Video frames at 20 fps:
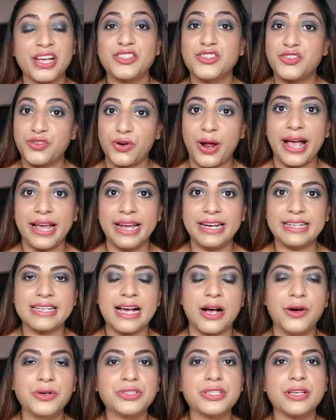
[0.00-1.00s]
try it
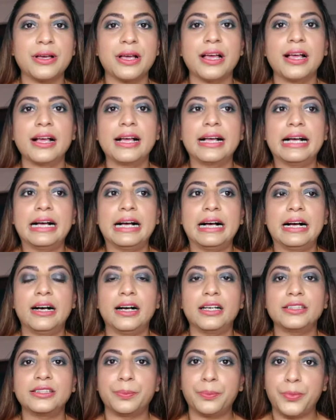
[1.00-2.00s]
out.
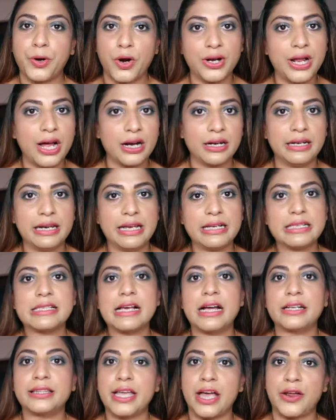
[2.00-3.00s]
The product links
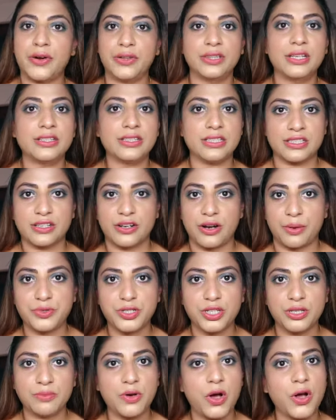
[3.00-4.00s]
are there in the
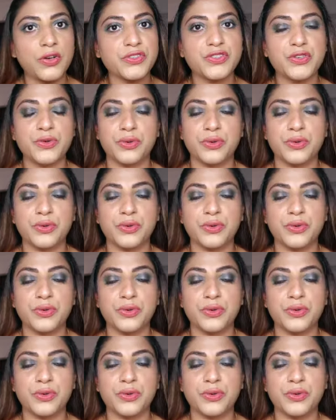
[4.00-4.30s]
description box.